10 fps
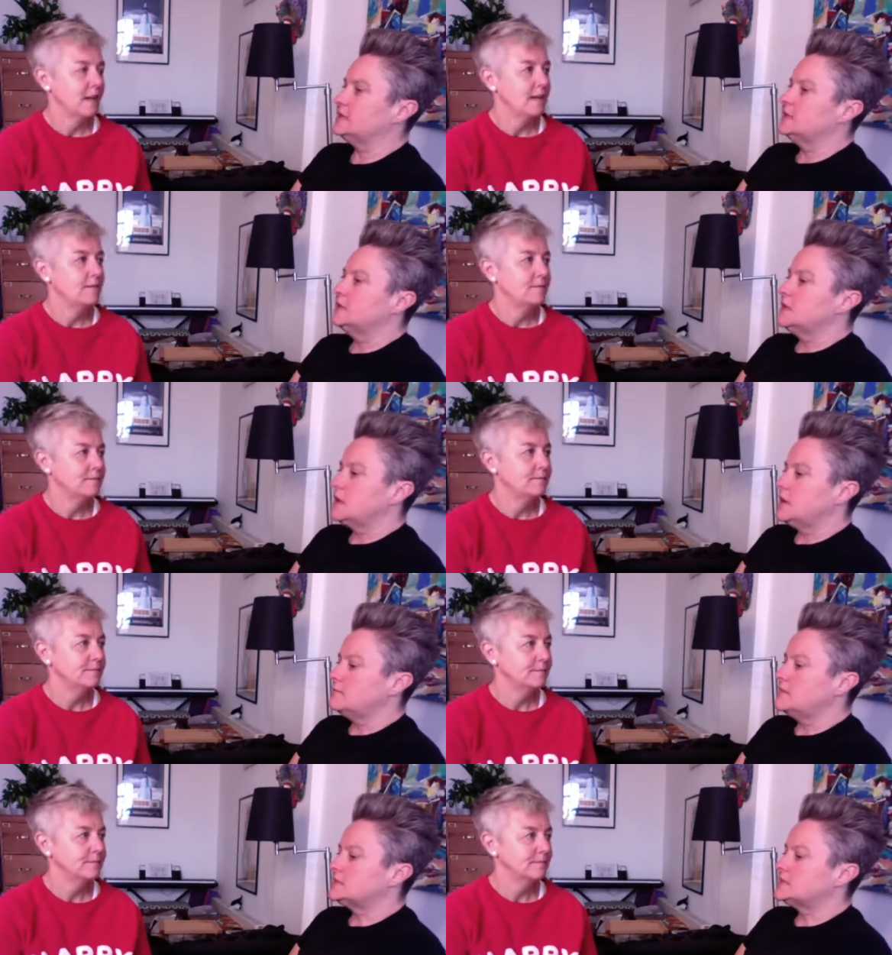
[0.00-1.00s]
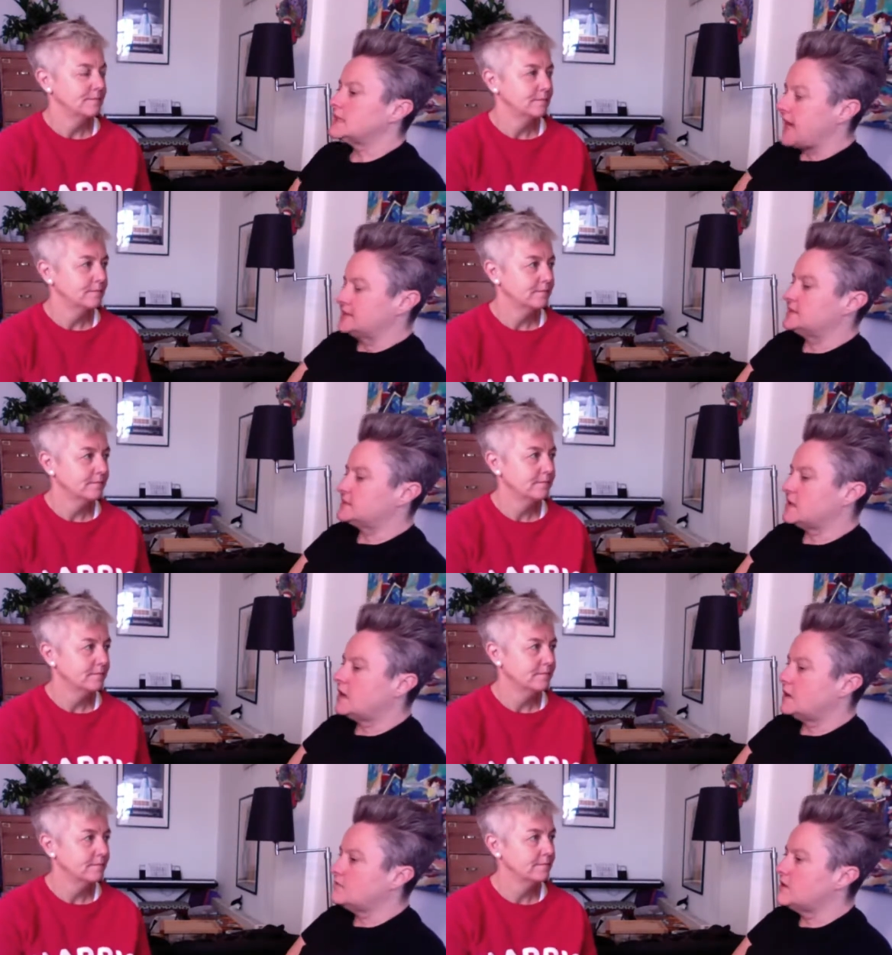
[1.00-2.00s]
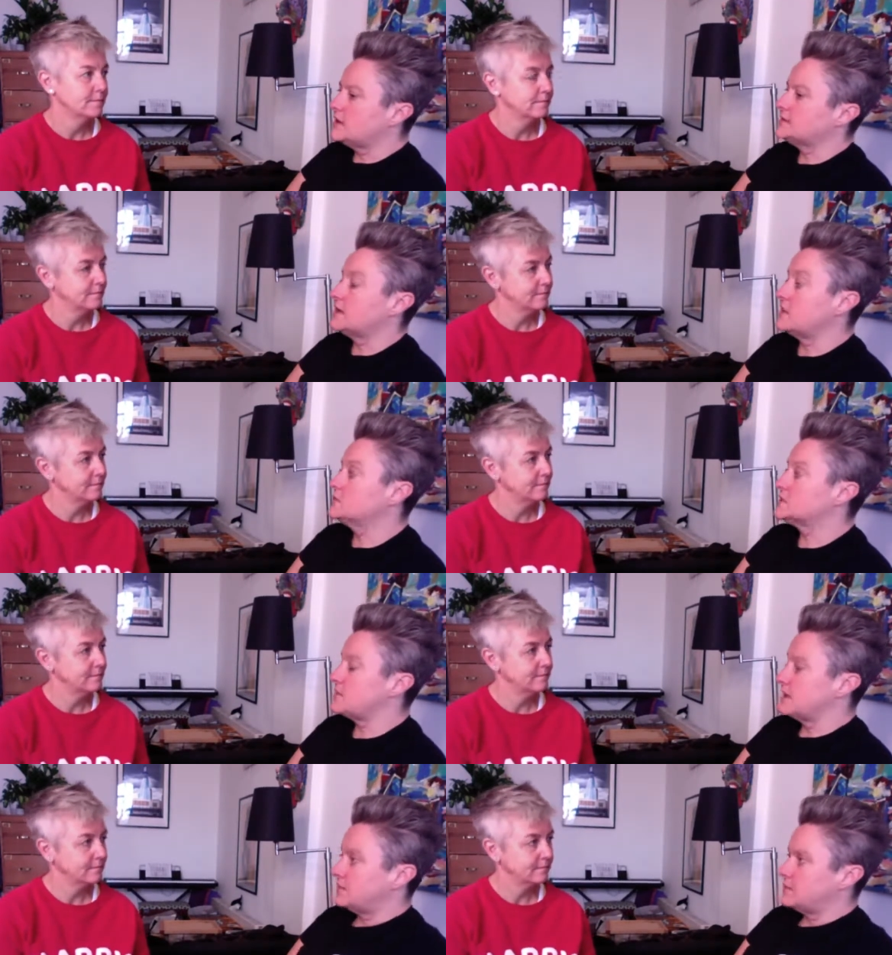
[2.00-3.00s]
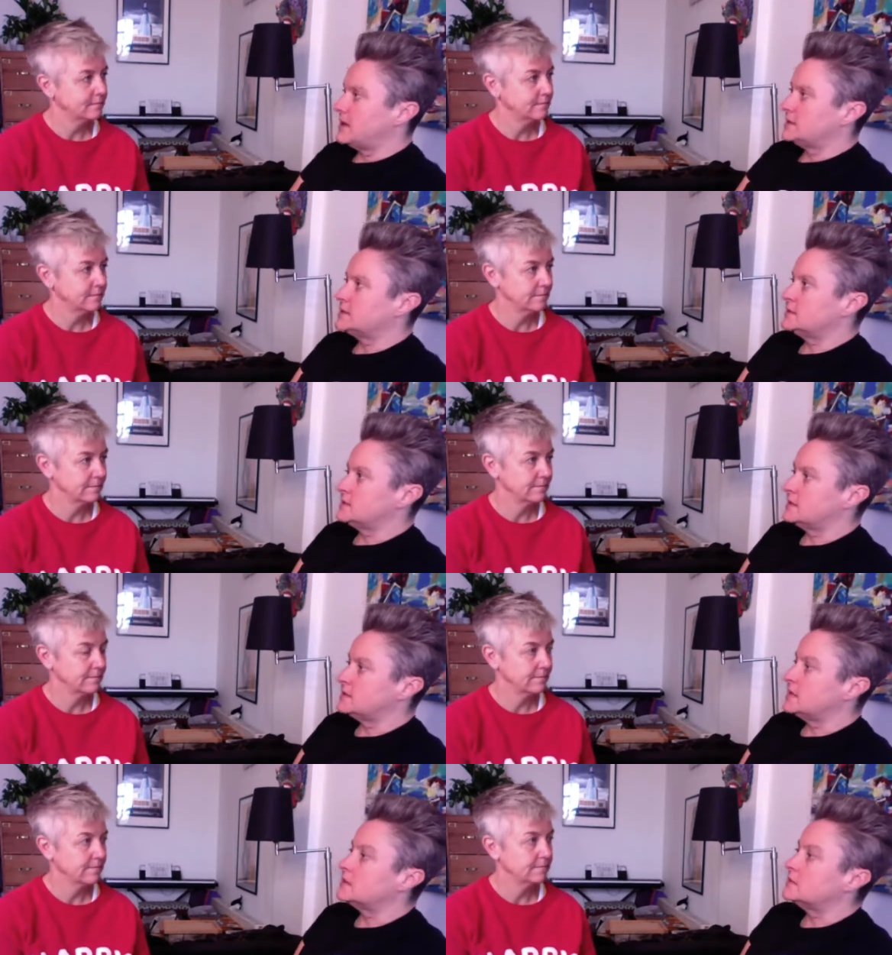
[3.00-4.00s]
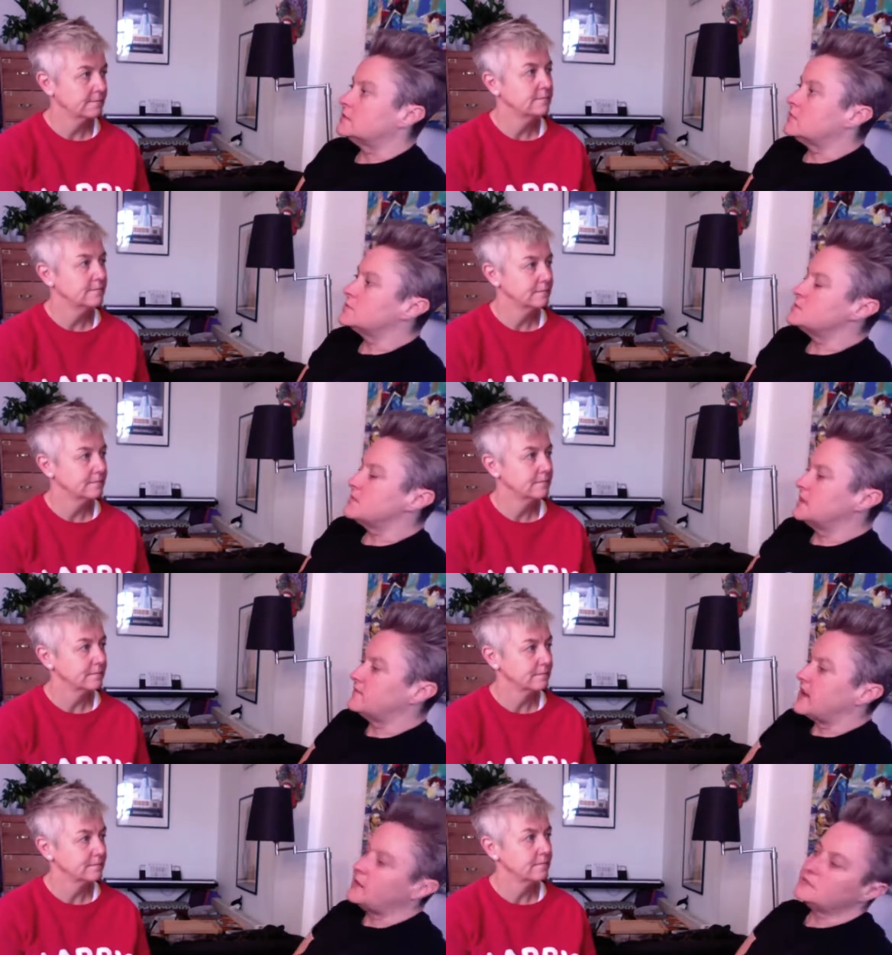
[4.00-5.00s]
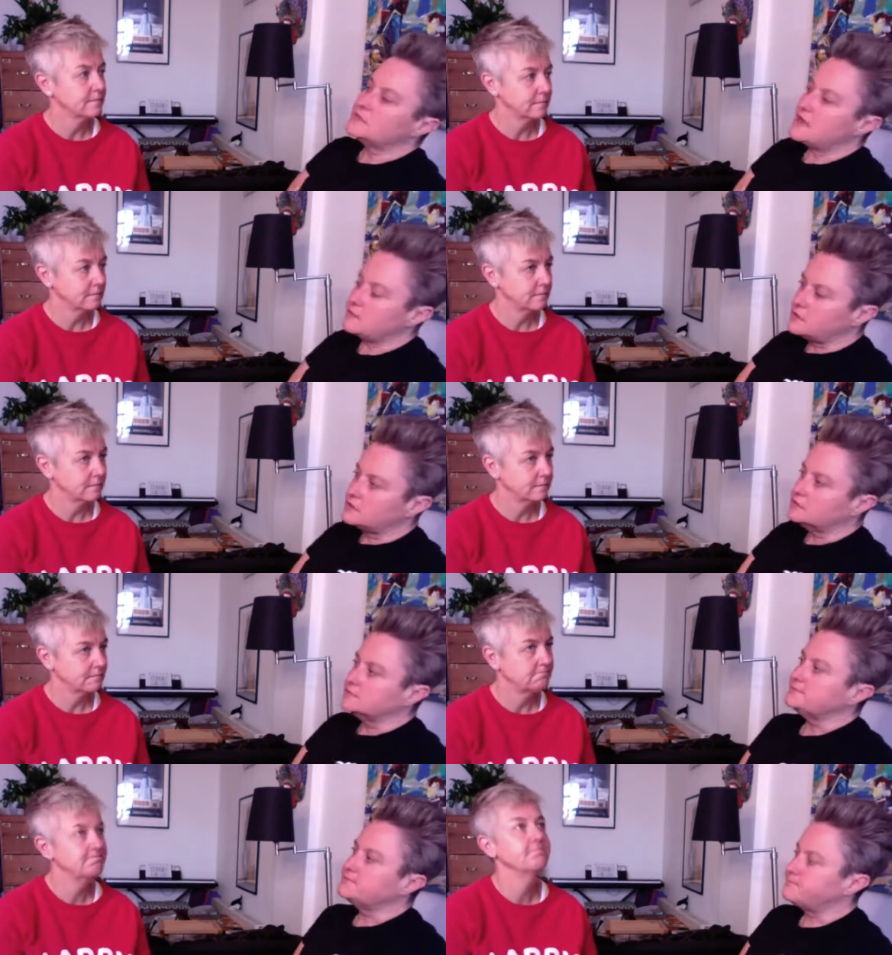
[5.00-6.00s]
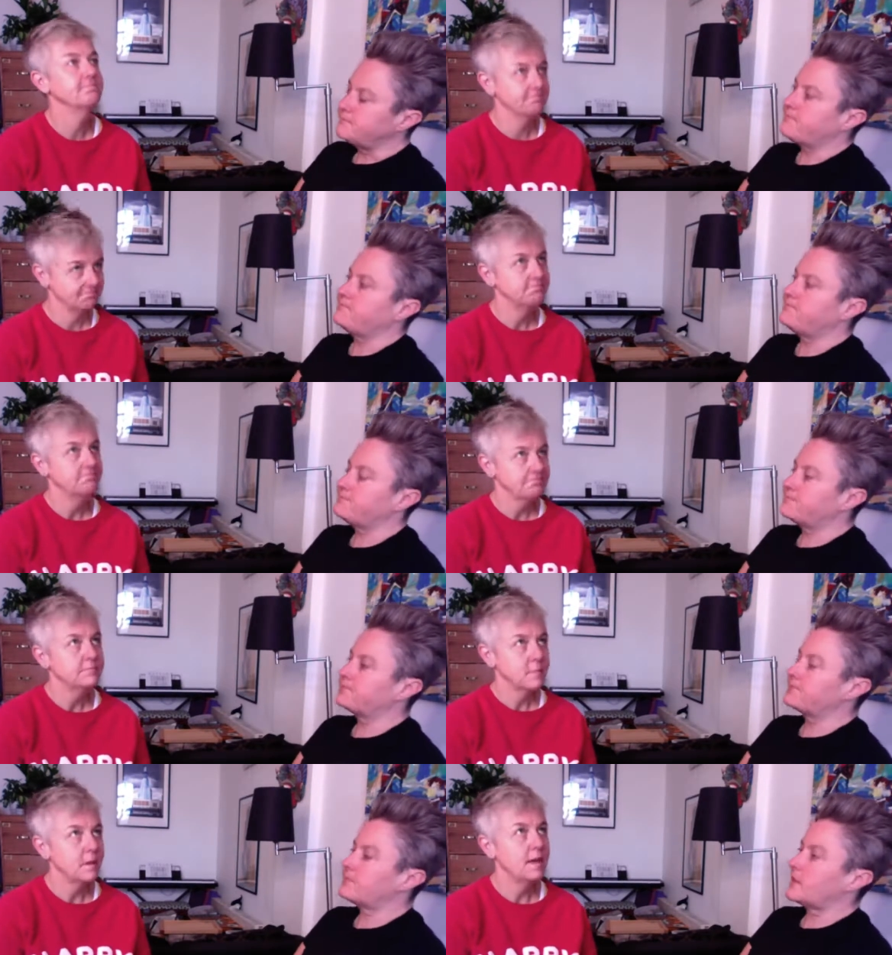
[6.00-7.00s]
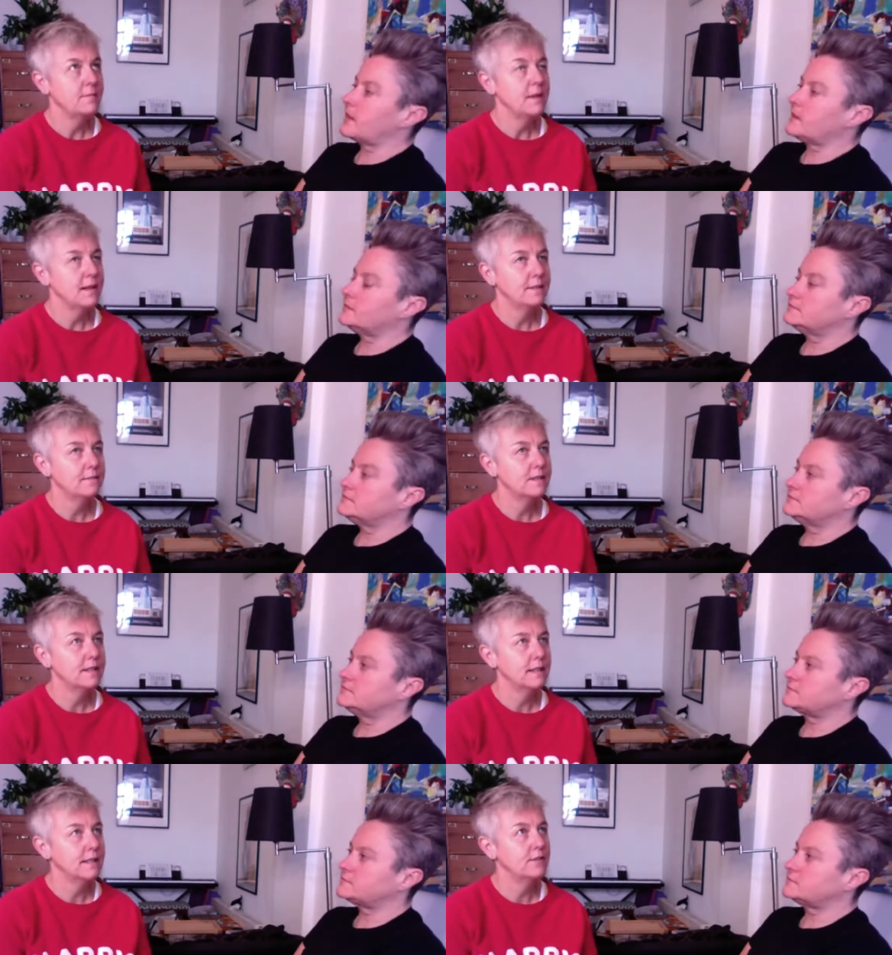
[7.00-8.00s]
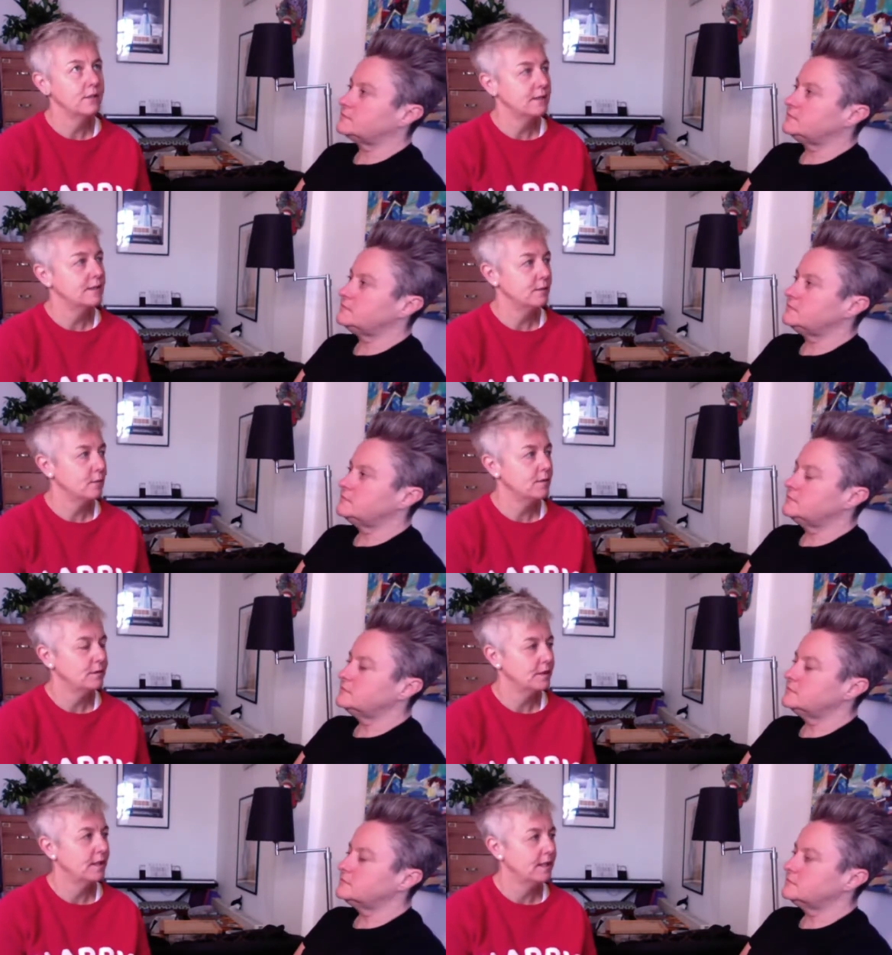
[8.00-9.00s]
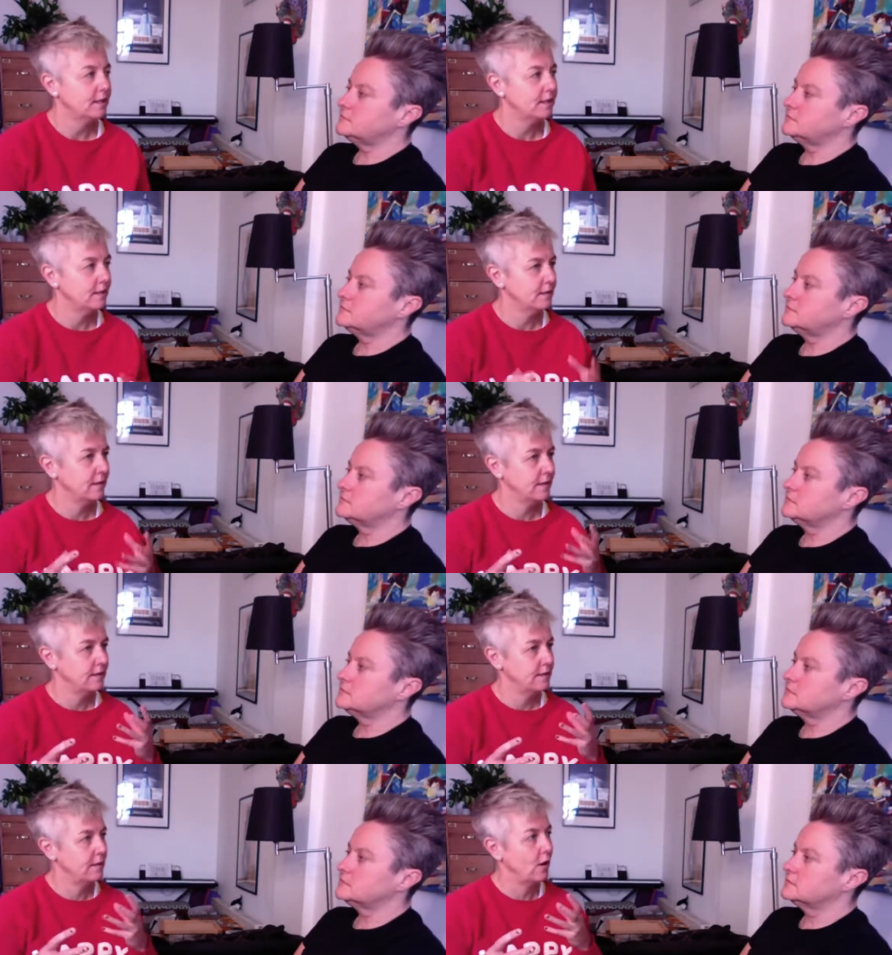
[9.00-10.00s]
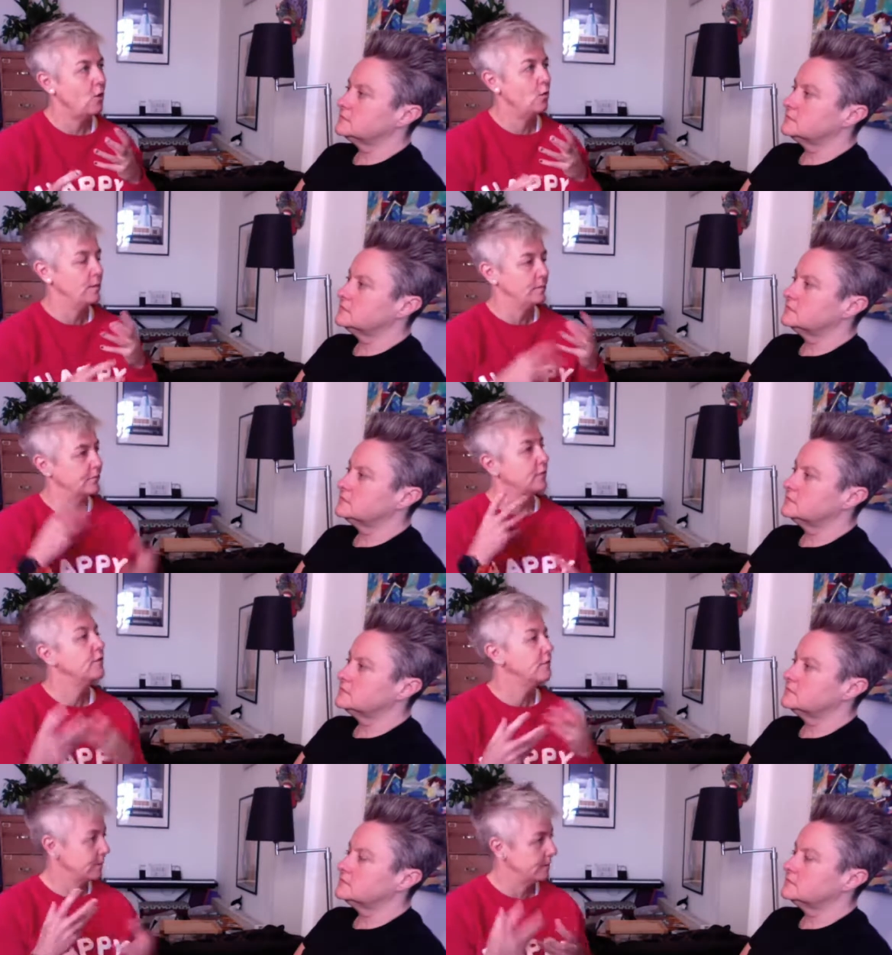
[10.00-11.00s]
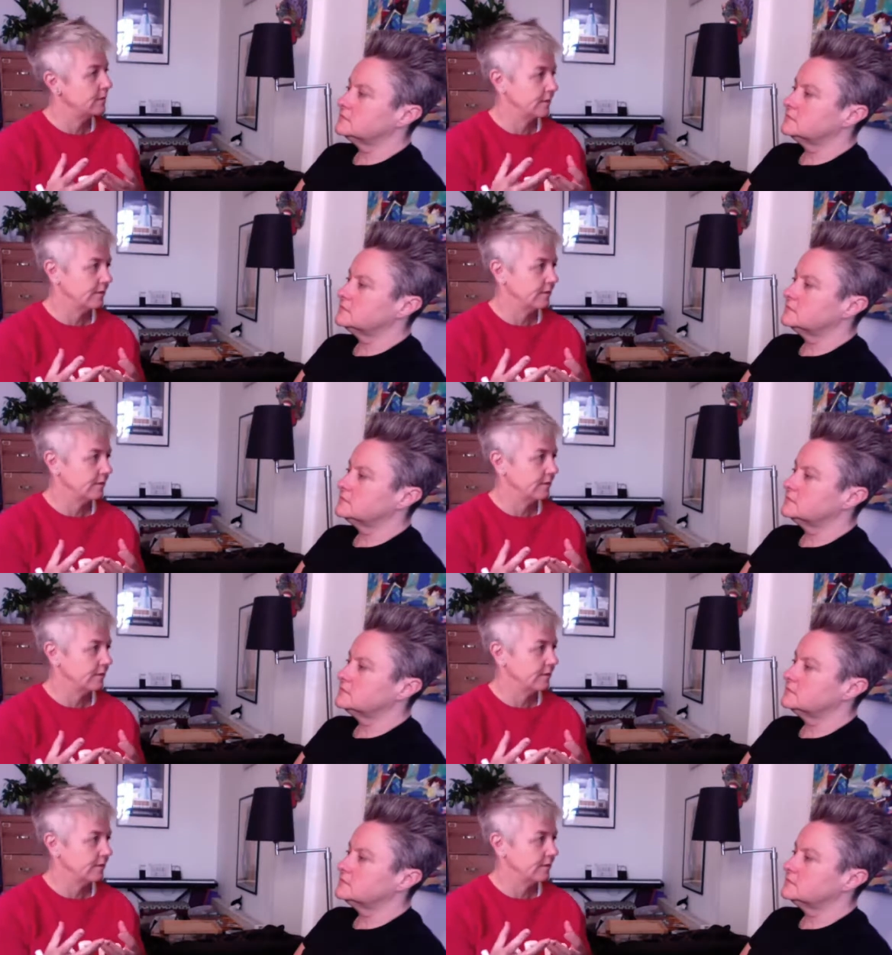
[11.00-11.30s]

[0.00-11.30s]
Speaker 1: Yeah. Um, and so yes, I realised that I was a people person, and the thing that robbed me of that was alcohol.
Speaker 2: Mm. Yeah, that's a really interesting one to hear that that whole improvement